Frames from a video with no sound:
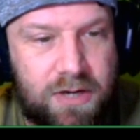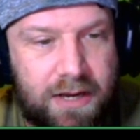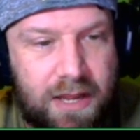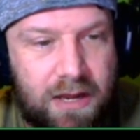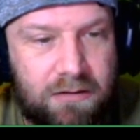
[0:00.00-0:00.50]

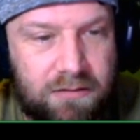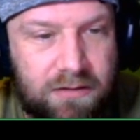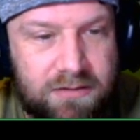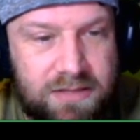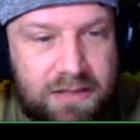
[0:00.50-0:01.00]
drag out
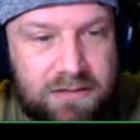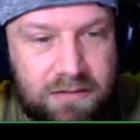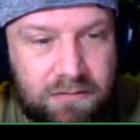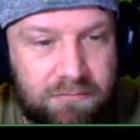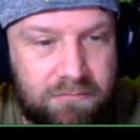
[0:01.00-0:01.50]
because that's
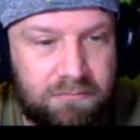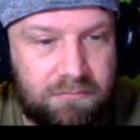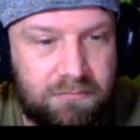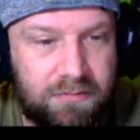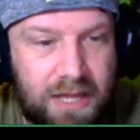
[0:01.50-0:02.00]
a
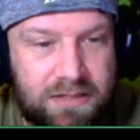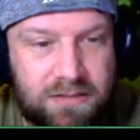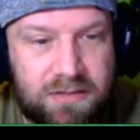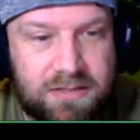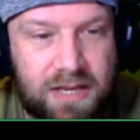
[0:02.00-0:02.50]
that's
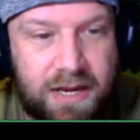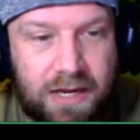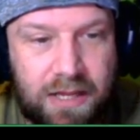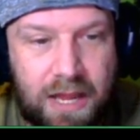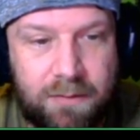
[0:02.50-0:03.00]
a
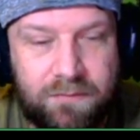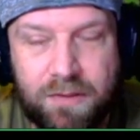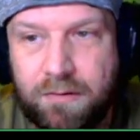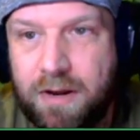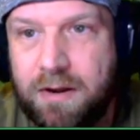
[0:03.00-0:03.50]
deciding game for
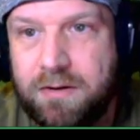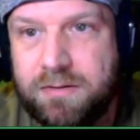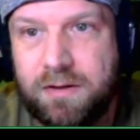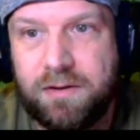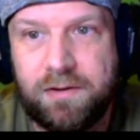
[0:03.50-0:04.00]
the
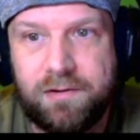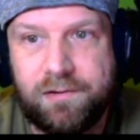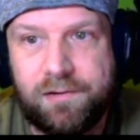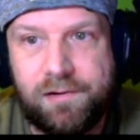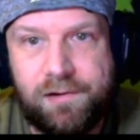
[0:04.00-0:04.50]
Raiders. Mm-hmm.
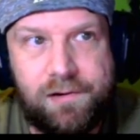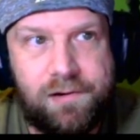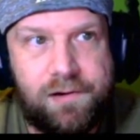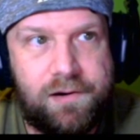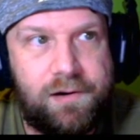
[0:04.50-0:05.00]

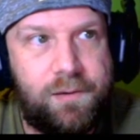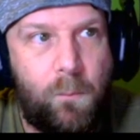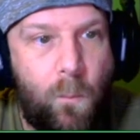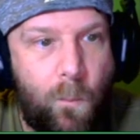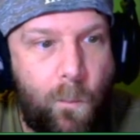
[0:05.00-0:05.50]

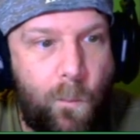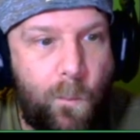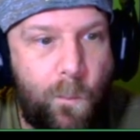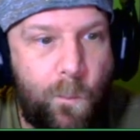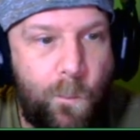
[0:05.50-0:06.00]
That's
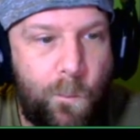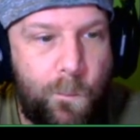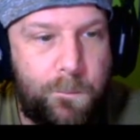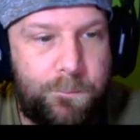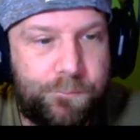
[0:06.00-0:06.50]
mm-hmm. going to be.
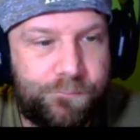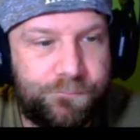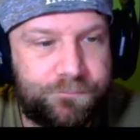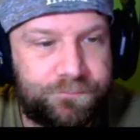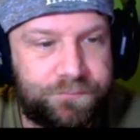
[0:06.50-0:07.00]
Mm.
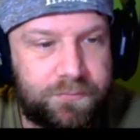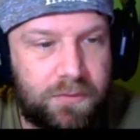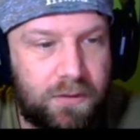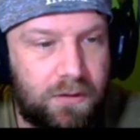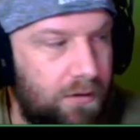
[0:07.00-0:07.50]

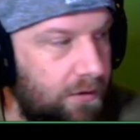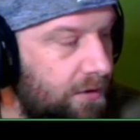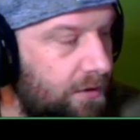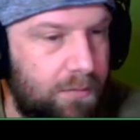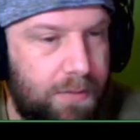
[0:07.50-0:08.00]

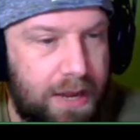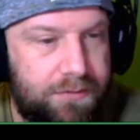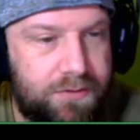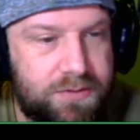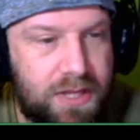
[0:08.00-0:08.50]

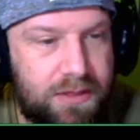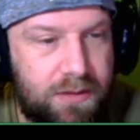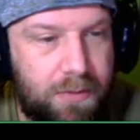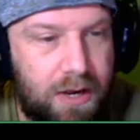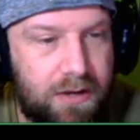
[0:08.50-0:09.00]
Panthers at
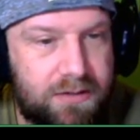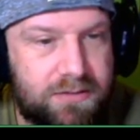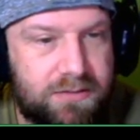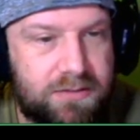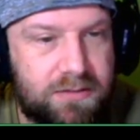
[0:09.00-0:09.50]
the
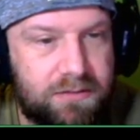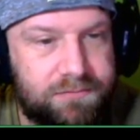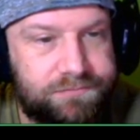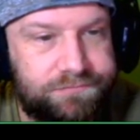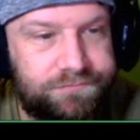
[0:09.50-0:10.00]
Bucks. Oh no,
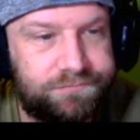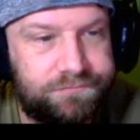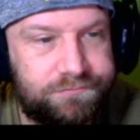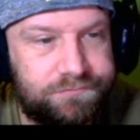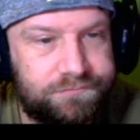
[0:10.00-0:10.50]
who you going
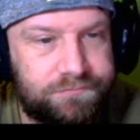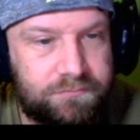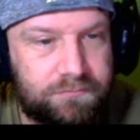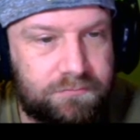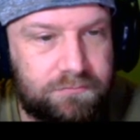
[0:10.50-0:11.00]
for?
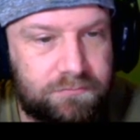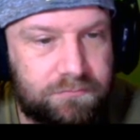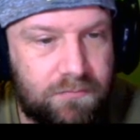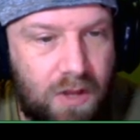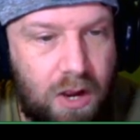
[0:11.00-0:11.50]

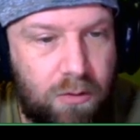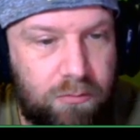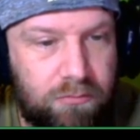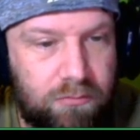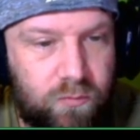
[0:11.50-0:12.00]
Oh,
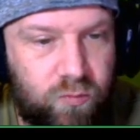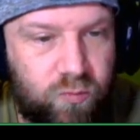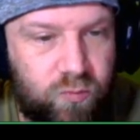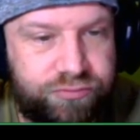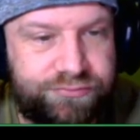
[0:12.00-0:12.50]

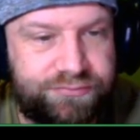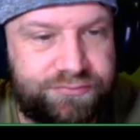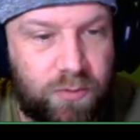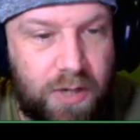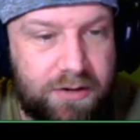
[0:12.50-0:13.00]

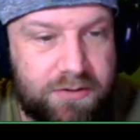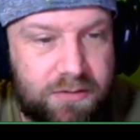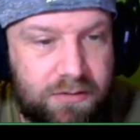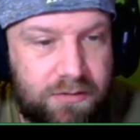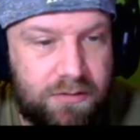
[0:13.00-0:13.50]

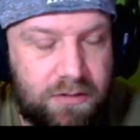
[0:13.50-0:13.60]
Raiders.